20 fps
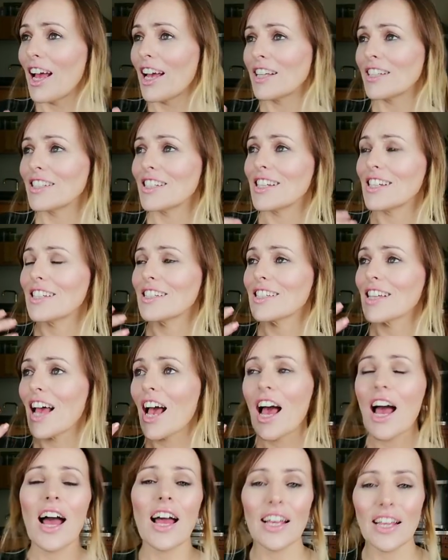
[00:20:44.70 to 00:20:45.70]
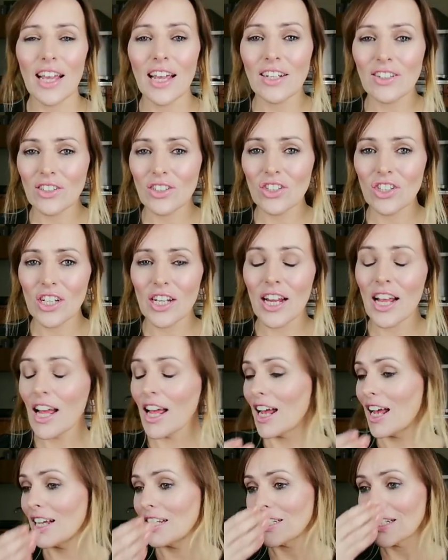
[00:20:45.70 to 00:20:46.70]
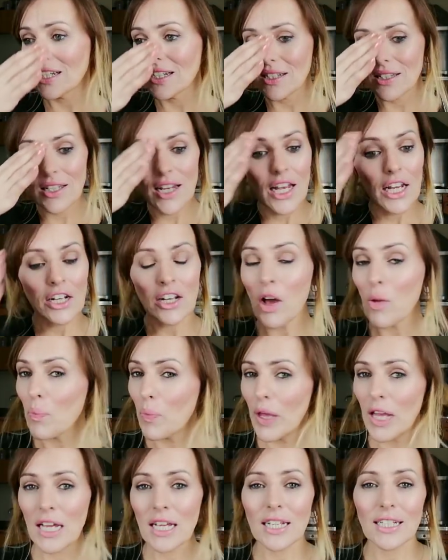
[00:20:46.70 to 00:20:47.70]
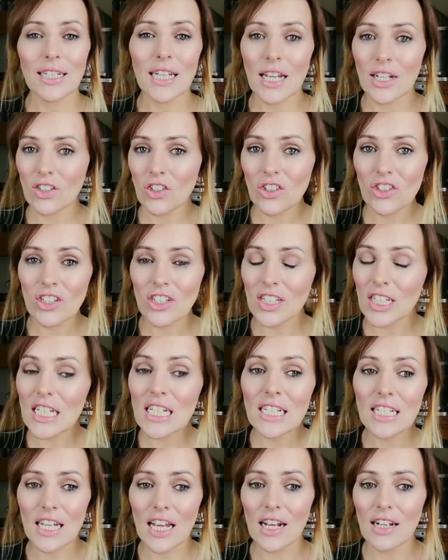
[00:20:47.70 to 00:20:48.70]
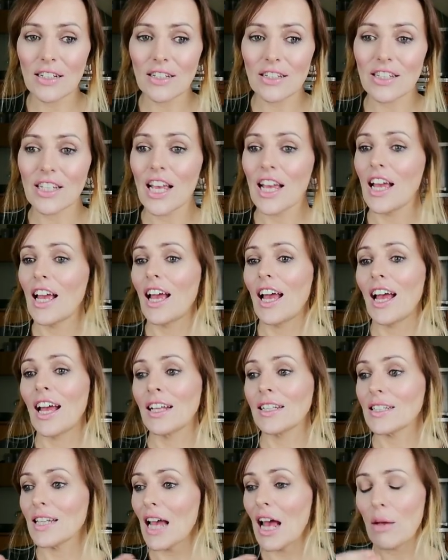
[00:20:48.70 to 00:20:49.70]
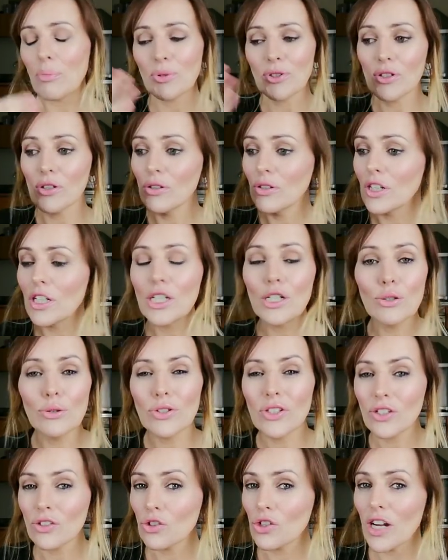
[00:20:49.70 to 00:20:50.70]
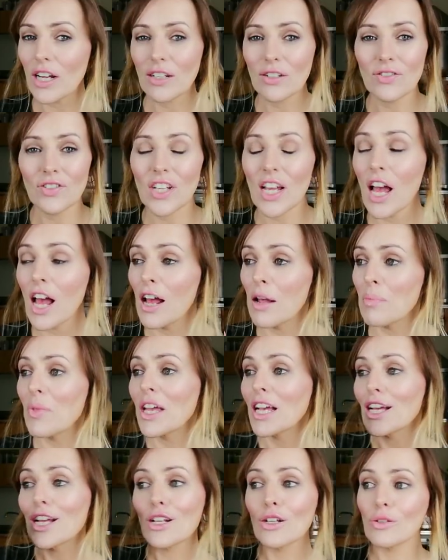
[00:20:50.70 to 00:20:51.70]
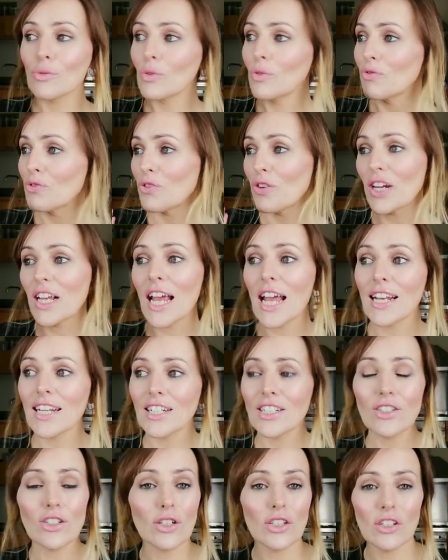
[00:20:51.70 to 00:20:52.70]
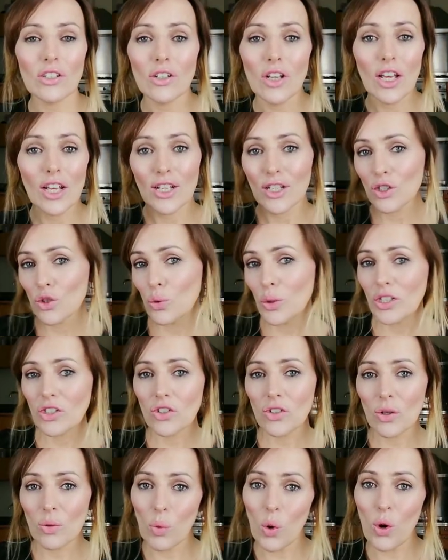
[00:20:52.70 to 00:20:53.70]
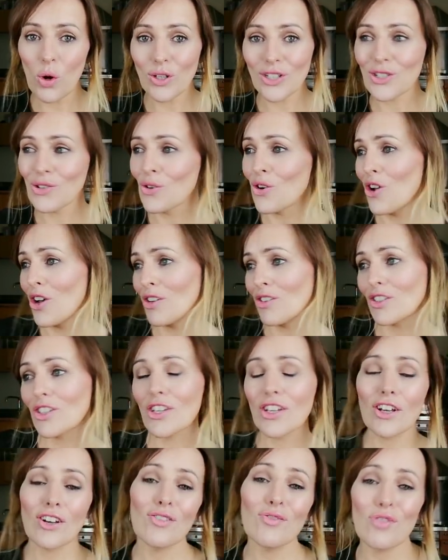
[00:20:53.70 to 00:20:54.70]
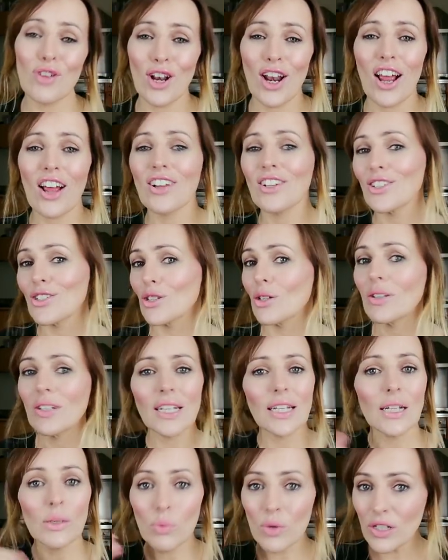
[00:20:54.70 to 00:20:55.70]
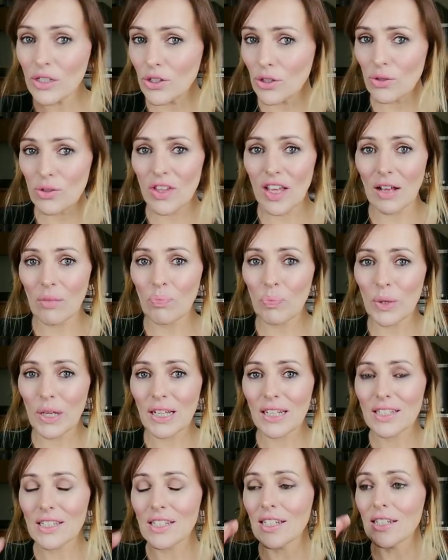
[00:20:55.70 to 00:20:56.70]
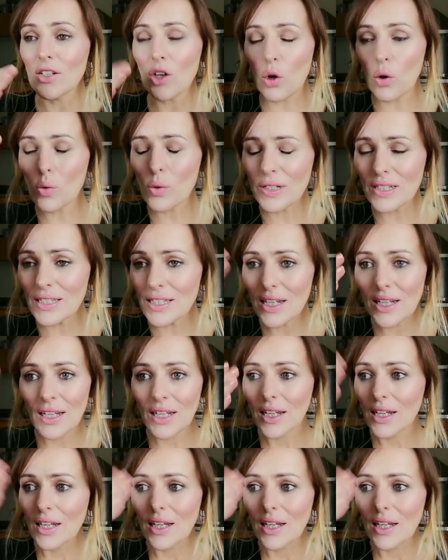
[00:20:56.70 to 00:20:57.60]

and his high energy and his not paying attention to details and absolutely losing track of time, forgetting to switch the water on, the oven on, or so. He will do that because he's always